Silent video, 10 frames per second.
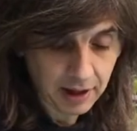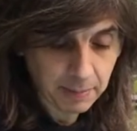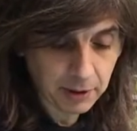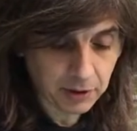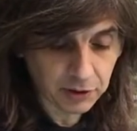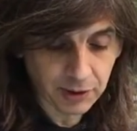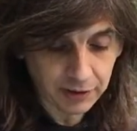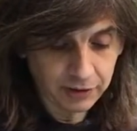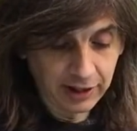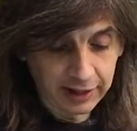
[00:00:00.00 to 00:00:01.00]
Because or
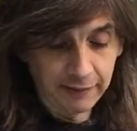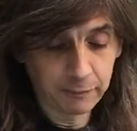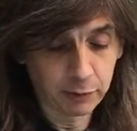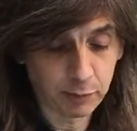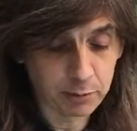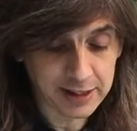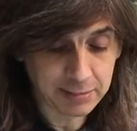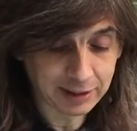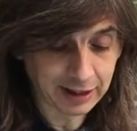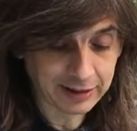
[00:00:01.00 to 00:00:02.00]
else you'll end up with broad beans in
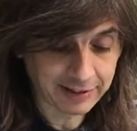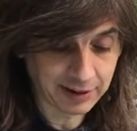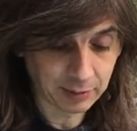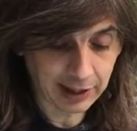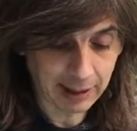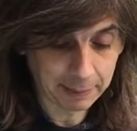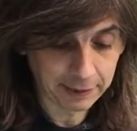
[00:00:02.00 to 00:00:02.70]
the middle and nothing will happen.